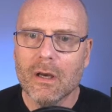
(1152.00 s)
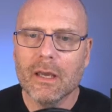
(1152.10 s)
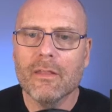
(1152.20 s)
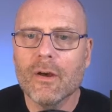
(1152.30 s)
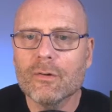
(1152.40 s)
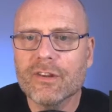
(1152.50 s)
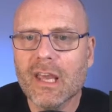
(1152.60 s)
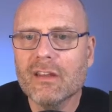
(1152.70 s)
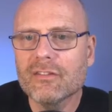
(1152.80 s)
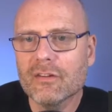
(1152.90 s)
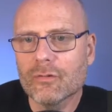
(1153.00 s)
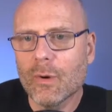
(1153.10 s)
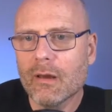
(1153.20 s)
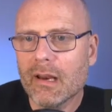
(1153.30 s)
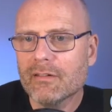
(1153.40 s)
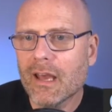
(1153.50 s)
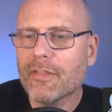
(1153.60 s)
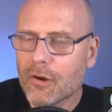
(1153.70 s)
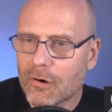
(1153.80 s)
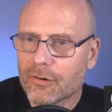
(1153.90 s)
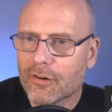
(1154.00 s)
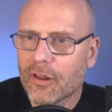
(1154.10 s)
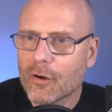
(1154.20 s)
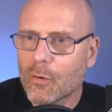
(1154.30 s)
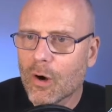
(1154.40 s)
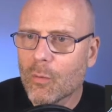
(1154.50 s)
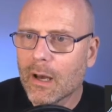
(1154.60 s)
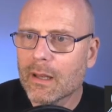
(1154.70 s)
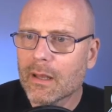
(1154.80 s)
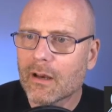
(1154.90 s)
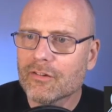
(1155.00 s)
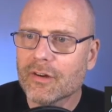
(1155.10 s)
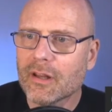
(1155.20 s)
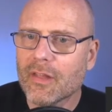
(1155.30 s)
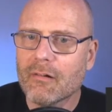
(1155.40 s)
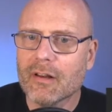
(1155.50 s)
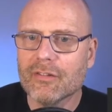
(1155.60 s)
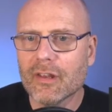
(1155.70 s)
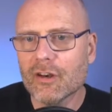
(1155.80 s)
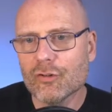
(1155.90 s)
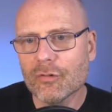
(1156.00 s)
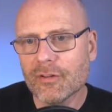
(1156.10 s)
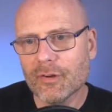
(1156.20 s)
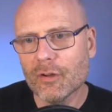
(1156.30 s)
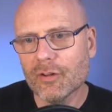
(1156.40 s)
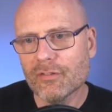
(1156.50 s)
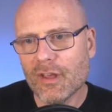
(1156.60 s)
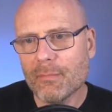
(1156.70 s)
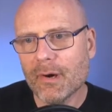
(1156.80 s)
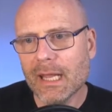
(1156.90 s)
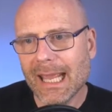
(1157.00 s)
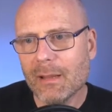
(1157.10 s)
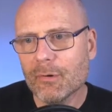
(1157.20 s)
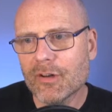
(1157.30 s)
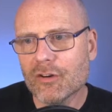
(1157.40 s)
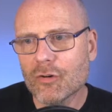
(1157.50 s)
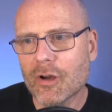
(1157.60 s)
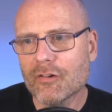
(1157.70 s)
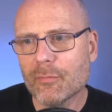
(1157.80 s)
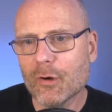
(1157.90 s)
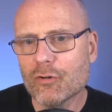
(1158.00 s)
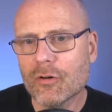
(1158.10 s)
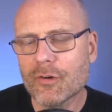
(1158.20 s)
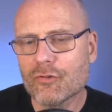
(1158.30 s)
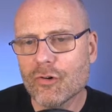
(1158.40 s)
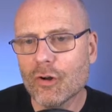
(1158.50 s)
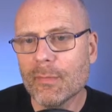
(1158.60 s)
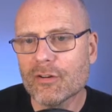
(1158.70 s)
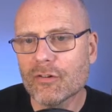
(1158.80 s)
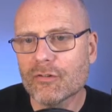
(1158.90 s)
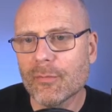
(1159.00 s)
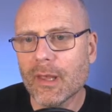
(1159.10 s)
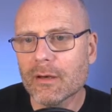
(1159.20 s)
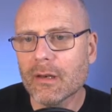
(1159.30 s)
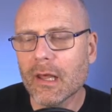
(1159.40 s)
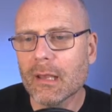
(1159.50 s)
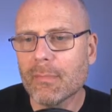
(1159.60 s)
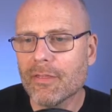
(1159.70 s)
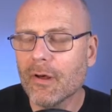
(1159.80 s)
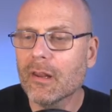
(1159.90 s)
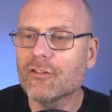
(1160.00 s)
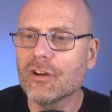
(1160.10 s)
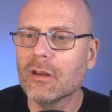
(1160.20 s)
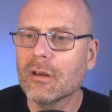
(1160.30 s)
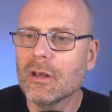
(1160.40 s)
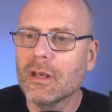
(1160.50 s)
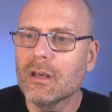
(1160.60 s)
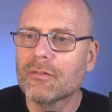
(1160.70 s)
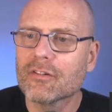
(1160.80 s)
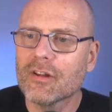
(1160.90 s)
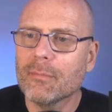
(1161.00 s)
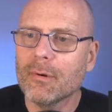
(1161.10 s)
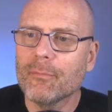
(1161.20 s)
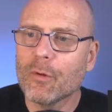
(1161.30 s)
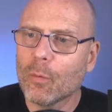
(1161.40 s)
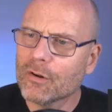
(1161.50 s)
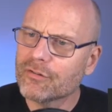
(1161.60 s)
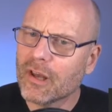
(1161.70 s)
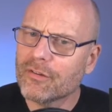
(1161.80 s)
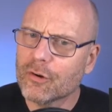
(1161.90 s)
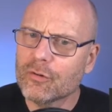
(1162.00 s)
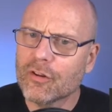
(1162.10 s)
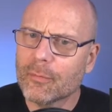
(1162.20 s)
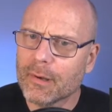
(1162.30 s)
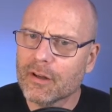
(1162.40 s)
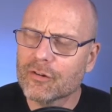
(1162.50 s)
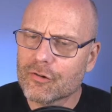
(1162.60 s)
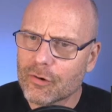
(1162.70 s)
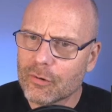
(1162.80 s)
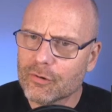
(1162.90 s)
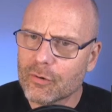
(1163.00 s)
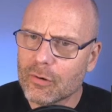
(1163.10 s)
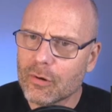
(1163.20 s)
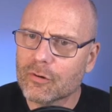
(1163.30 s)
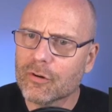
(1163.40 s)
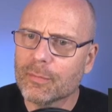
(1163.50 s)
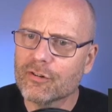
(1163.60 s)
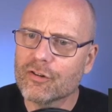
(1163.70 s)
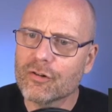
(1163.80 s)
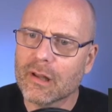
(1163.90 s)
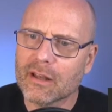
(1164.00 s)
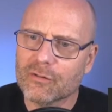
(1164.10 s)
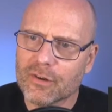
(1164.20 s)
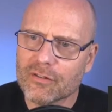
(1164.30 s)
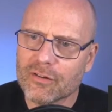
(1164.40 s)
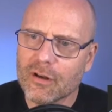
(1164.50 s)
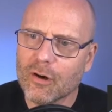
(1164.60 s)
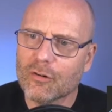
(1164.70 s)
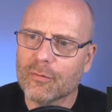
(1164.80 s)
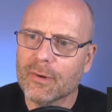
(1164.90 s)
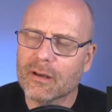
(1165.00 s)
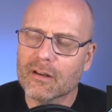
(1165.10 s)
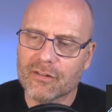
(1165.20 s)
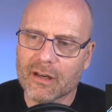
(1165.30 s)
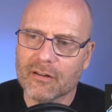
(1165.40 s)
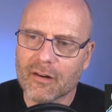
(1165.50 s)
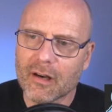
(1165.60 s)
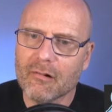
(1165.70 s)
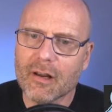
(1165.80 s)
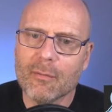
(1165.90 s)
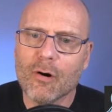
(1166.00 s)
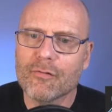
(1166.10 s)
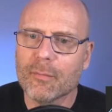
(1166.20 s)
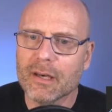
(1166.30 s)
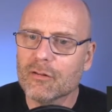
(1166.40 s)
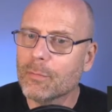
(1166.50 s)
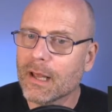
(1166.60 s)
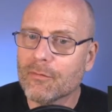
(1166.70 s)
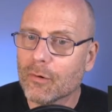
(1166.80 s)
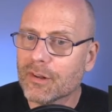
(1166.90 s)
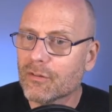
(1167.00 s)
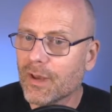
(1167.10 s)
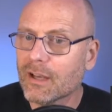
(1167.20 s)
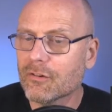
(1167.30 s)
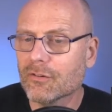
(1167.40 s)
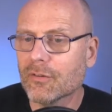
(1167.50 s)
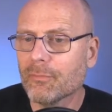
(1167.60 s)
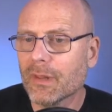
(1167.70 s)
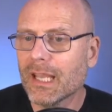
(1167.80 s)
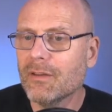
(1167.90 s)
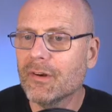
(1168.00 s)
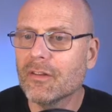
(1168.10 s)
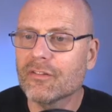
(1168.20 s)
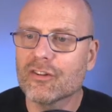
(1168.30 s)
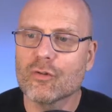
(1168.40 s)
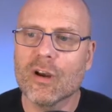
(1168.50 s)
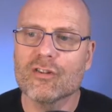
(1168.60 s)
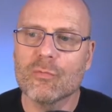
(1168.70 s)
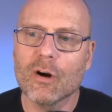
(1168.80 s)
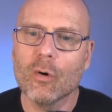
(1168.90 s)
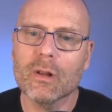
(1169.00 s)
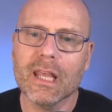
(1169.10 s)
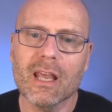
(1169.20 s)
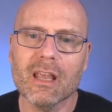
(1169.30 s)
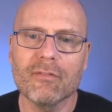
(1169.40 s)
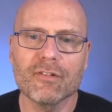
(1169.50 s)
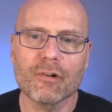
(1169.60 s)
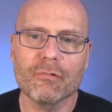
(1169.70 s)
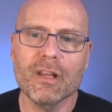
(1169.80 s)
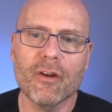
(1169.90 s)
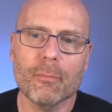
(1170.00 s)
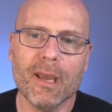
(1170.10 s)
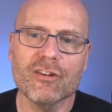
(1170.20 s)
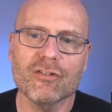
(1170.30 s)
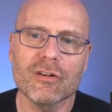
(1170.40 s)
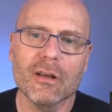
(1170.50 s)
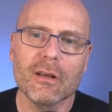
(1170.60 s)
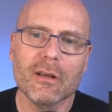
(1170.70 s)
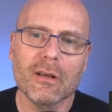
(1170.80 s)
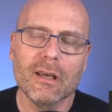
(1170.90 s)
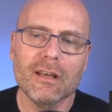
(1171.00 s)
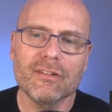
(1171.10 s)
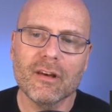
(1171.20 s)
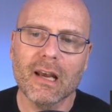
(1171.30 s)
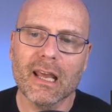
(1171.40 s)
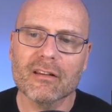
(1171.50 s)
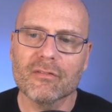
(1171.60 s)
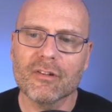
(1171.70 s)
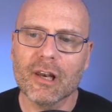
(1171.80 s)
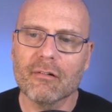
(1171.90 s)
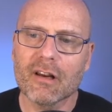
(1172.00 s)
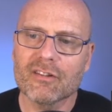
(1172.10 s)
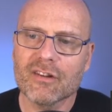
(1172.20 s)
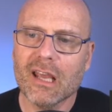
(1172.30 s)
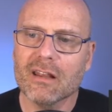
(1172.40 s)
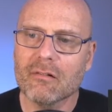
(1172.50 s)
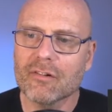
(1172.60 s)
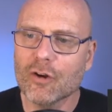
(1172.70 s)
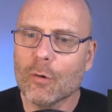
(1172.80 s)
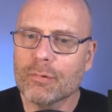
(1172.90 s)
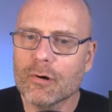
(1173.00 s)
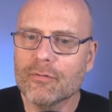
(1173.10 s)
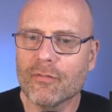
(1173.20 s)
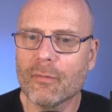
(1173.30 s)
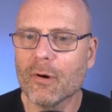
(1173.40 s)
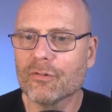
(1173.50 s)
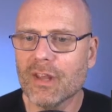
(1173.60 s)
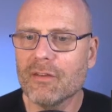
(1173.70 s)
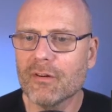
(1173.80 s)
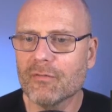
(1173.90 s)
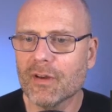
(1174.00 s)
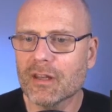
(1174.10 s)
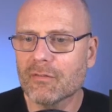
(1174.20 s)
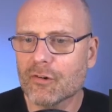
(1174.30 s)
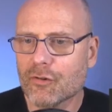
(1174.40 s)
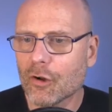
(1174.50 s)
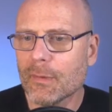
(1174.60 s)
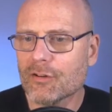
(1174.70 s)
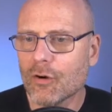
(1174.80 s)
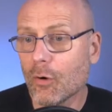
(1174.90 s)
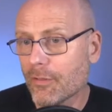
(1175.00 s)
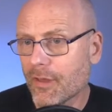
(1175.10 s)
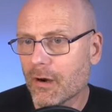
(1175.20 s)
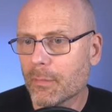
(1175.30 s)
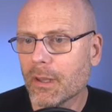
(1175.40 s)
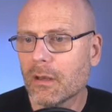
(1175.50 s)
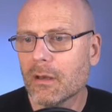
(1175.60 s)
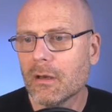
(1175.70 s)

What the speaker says: In those cases where a death occurs, another quote, while in custody, there is the additional difficulty of separating any potential contribution of control measures from the underlying pathology. For example, was death due to the police control tool or to positional asphyxia or from excited delirium or from an interplay of all these factors? Even in the situation where all caregivers agree that a patient is in an active delirious state, there is no proof of the most safe and effective control measure or therapy